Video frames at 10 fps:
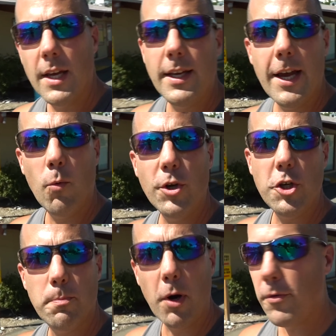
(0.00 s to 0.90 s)
Yeah, when
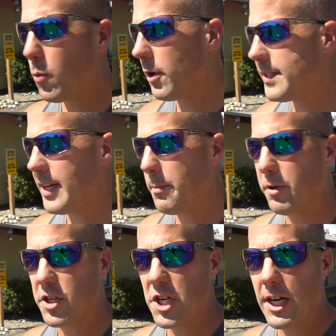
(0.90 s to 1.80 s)
you both work
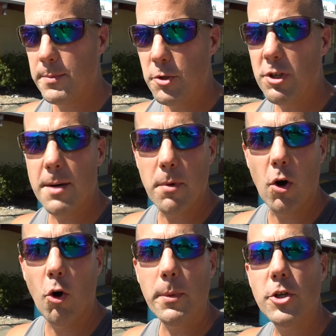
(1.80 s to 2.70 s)
separate jobs, you come
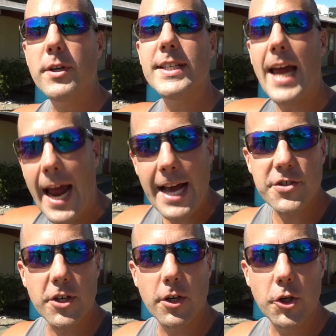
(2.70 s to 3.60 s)
home and you get to
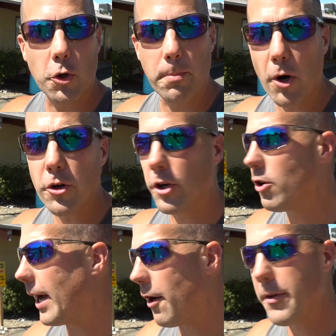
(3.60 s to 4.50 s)
ask your
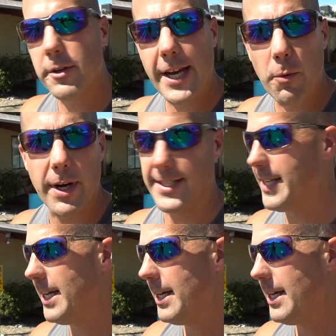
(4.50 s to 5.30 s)
partner how their day was.